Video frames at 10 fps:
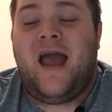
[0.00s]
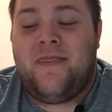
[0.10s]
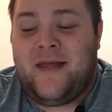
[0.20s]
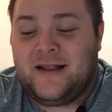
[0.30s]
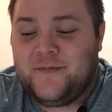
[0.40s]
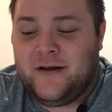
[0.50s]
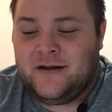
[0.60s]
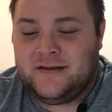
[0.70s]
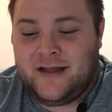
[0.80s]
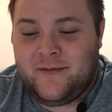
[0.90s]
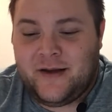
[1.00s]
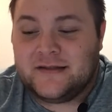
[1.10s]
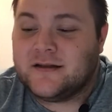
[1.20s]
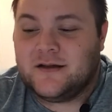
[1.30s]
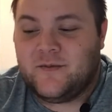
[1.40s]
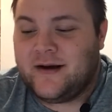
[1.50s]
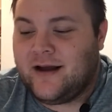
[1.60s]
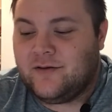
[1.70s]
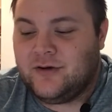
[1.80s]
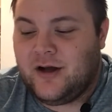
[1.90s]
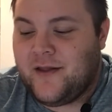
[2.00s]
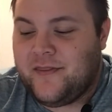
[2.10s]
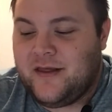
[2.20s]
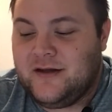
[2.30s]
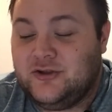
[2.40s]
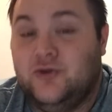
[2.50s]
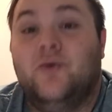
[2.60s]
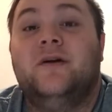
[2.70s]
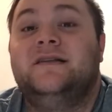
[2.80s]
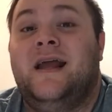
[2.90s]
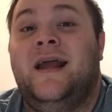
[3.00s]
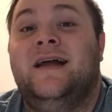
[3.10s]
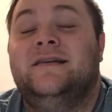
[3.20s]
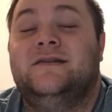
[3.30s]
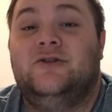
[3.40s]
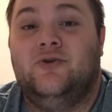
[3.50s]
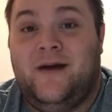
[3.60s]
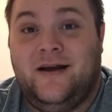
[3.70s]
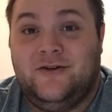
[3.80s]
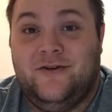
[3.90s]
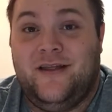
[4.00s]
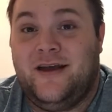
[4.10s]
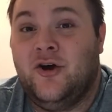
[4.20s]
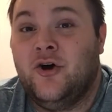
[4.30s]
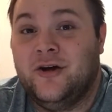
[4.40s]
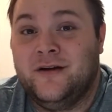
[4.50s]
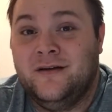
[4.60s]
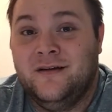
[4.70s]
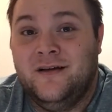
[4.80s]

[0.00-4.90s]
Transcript: and that's because they basically went out and got the surest hands director they could,